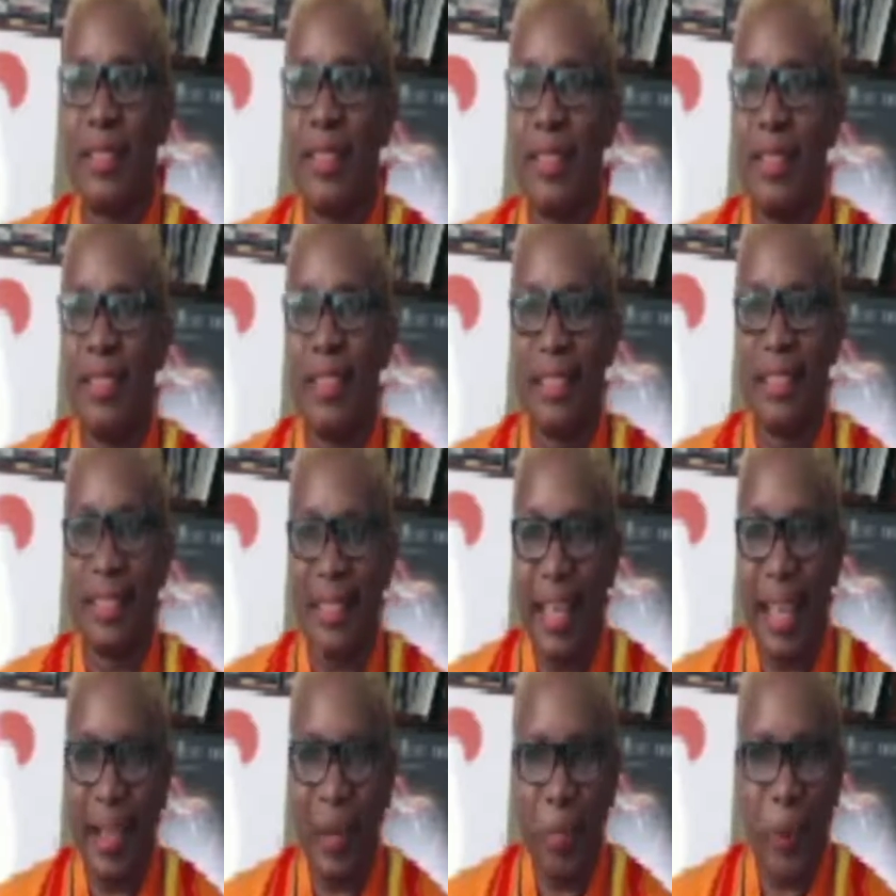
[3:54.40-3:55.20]
take
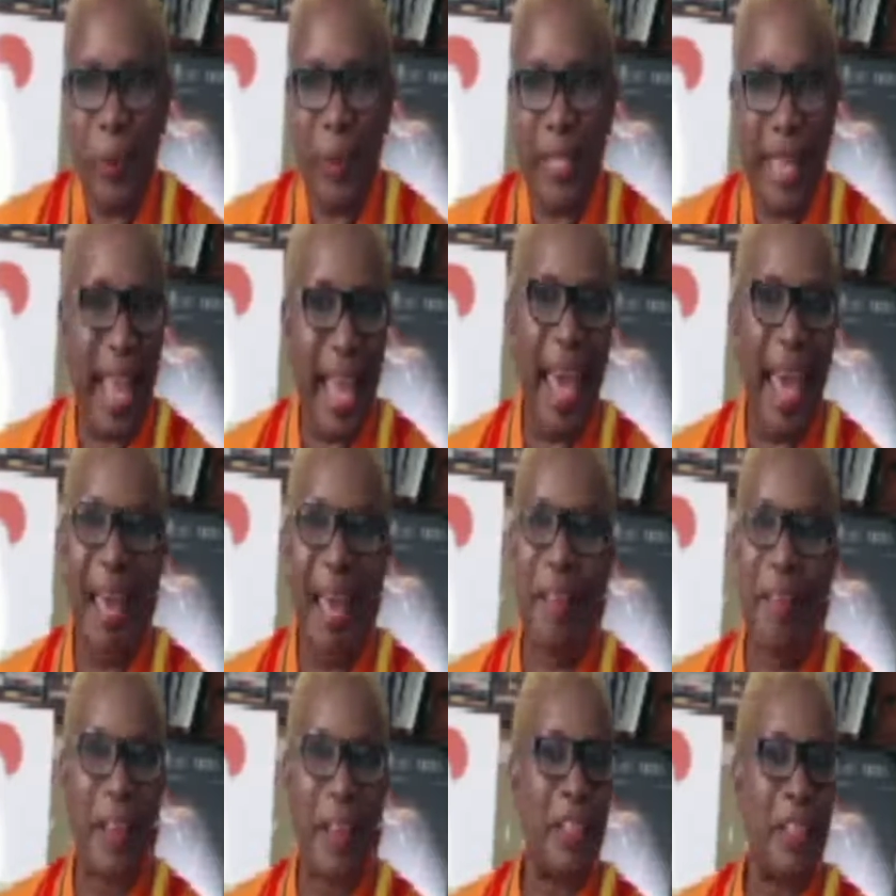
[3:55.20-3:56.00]
what they have
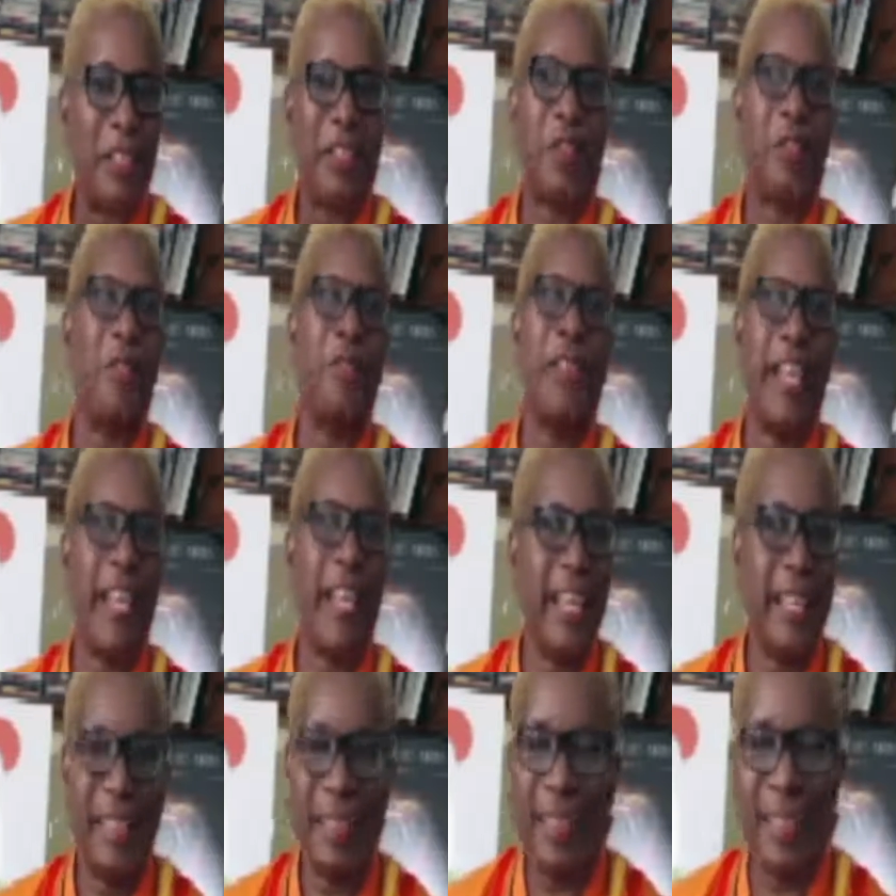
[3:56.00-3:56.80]
and they create
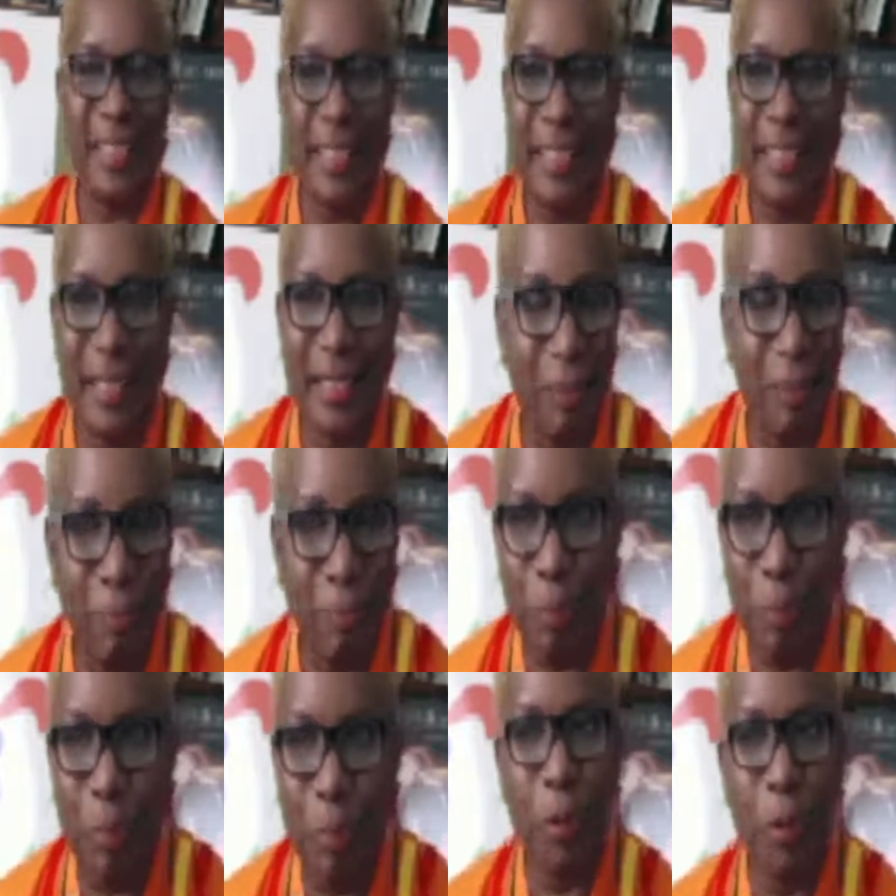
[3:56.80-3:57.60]
these
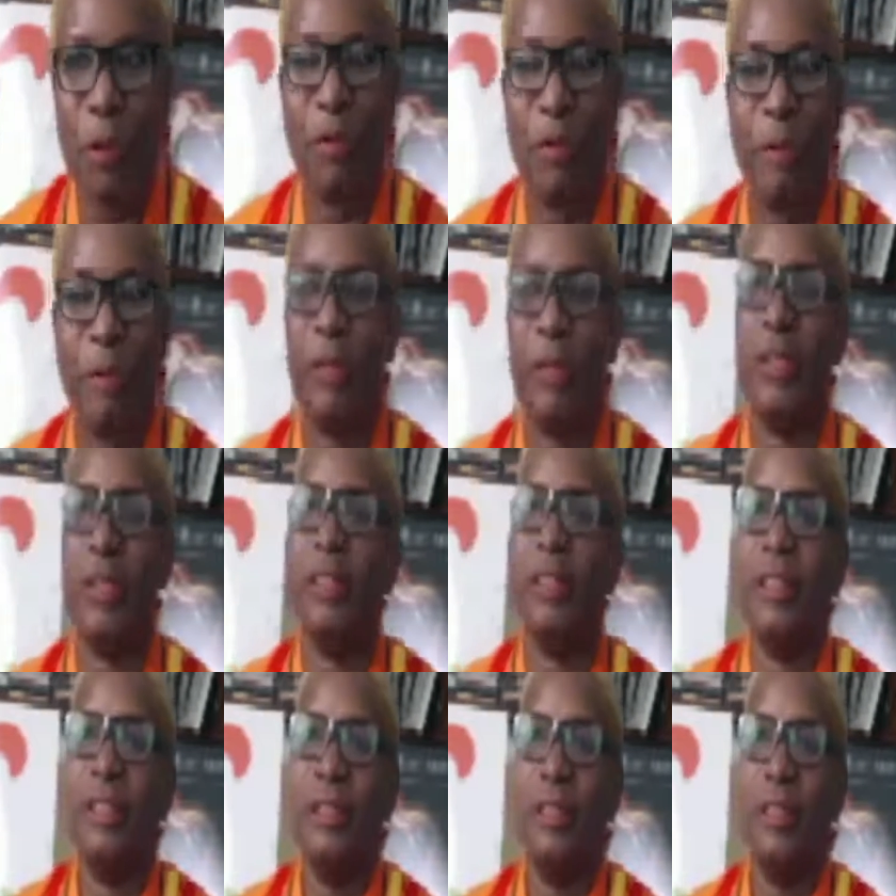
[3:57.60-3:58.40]
beautiful
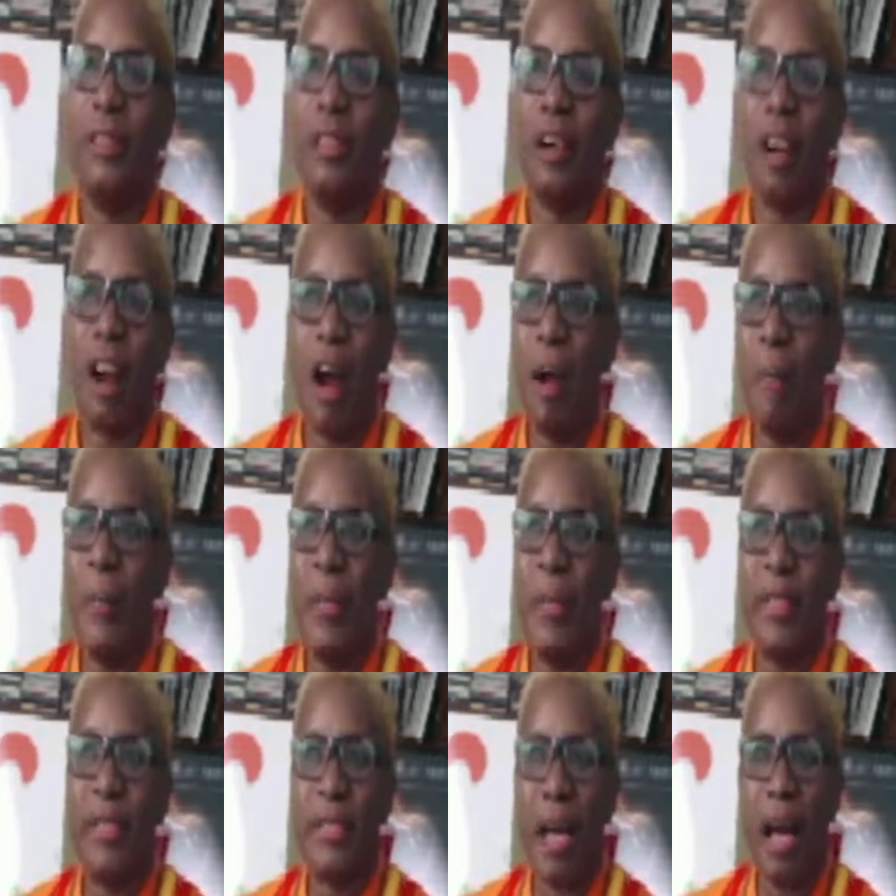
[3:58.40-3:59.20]
garments
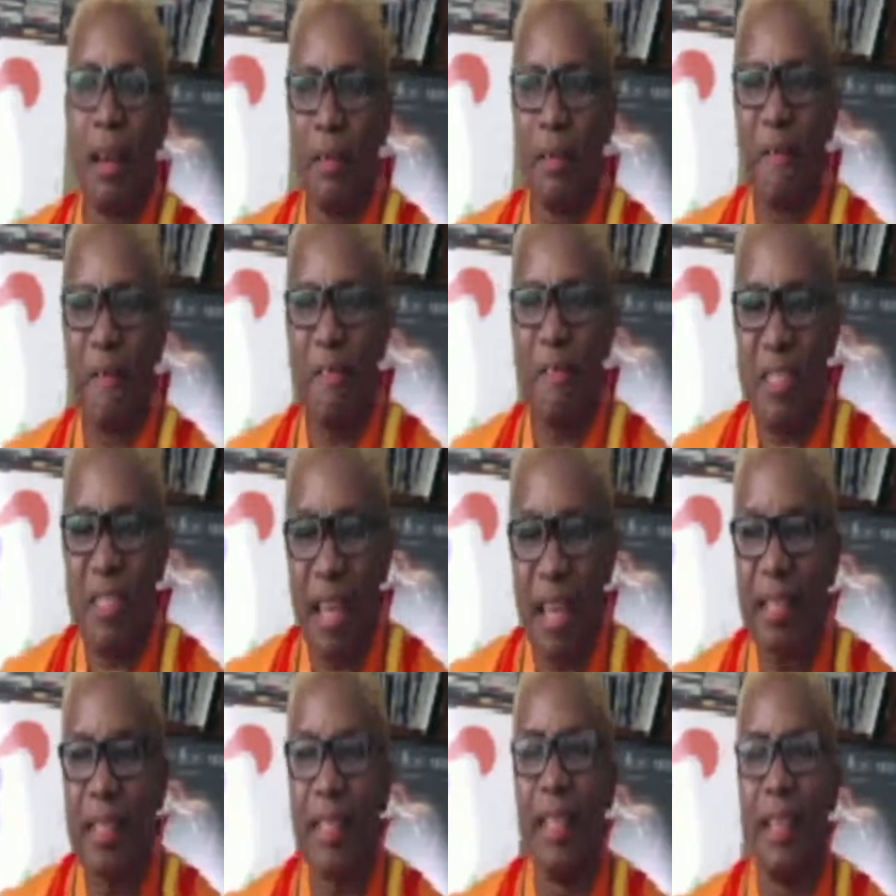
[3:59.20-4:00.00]
out of
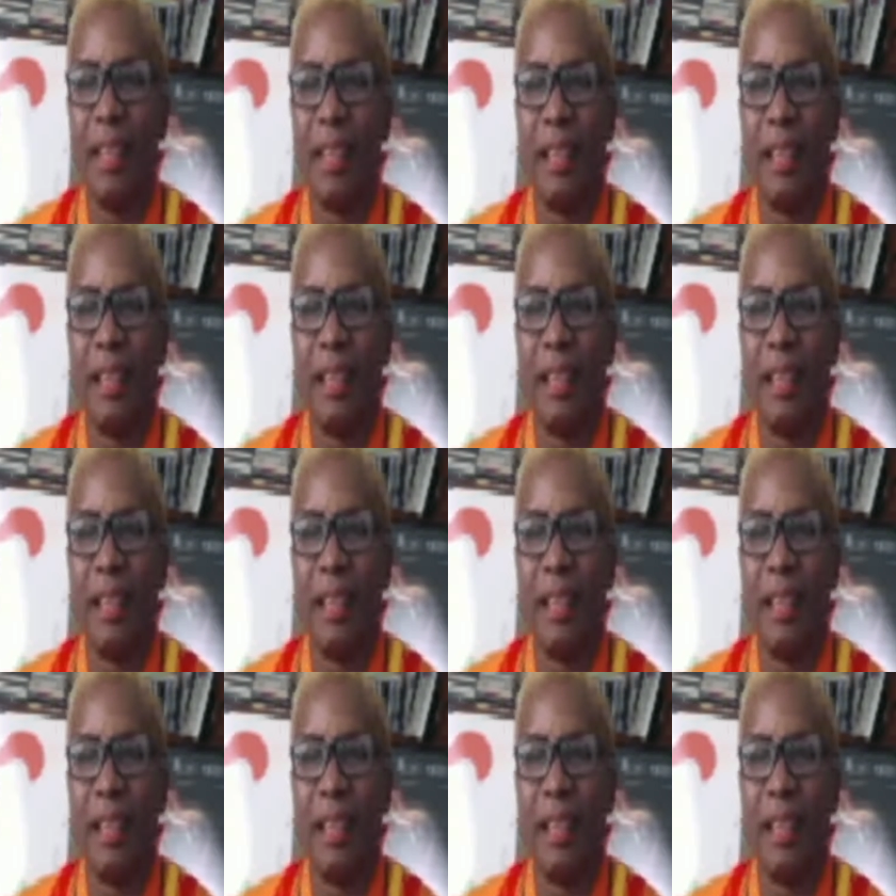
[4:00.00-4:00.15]
nothing.